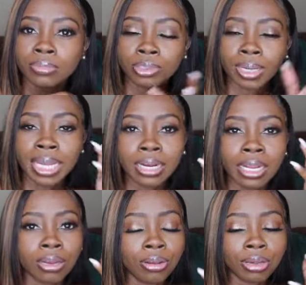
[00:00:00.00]
So I had
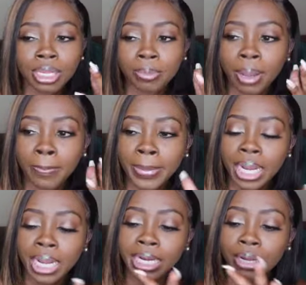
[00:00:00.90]
a look in my
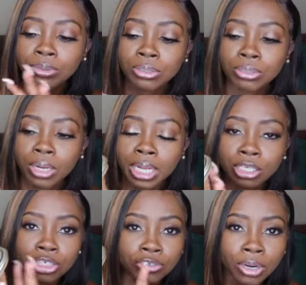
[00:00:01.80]
mind. I was going to do like
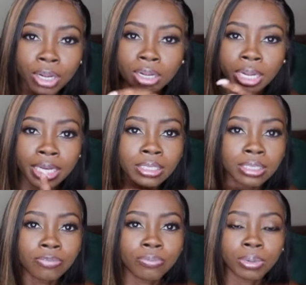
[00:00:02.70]
a straw kind
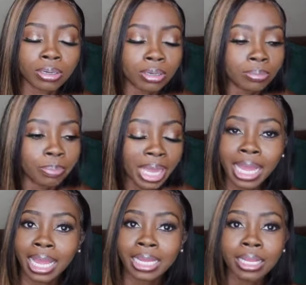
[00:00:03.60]
of
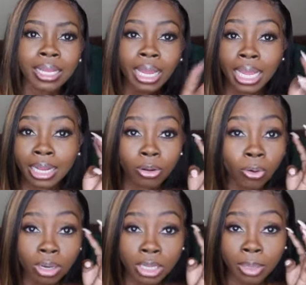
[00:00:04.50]
bag. I had a
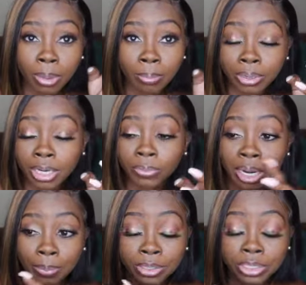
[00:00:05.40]
whole look in my brain when
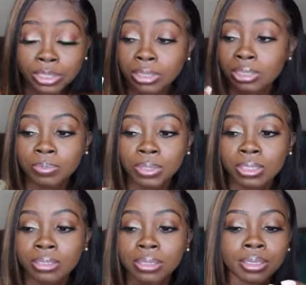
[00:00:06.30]
I purchased these,
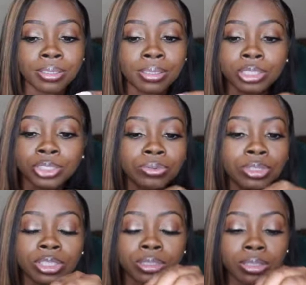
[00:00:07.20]
but the shoe
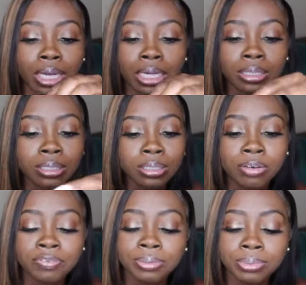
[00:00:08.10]
just, it's
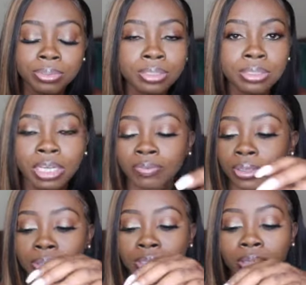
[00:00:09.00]
uncomfortable. It's definitely
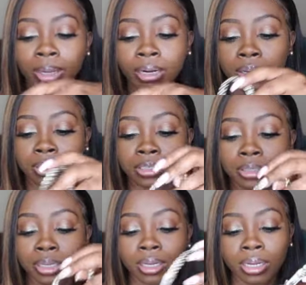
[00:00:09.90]
going to sit in my
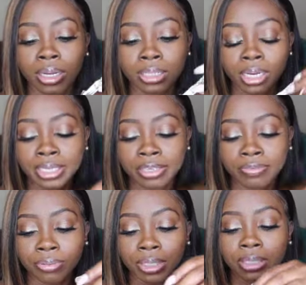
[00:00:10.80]
closet until I give
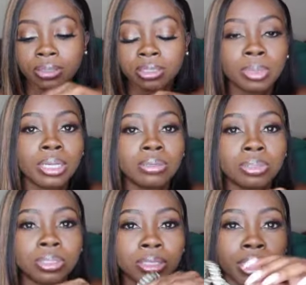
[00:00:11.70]
it away to somebody or
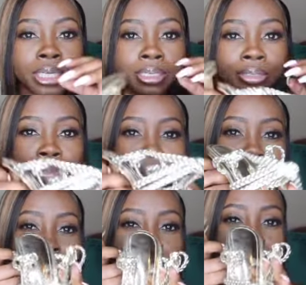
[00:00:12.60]
send it to Haiti. So
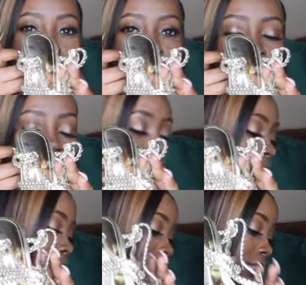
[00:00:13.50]
yeah,
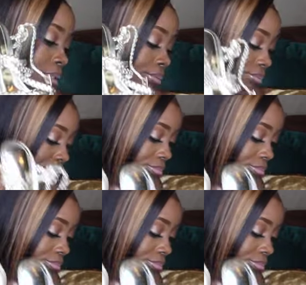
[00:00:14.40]
so no.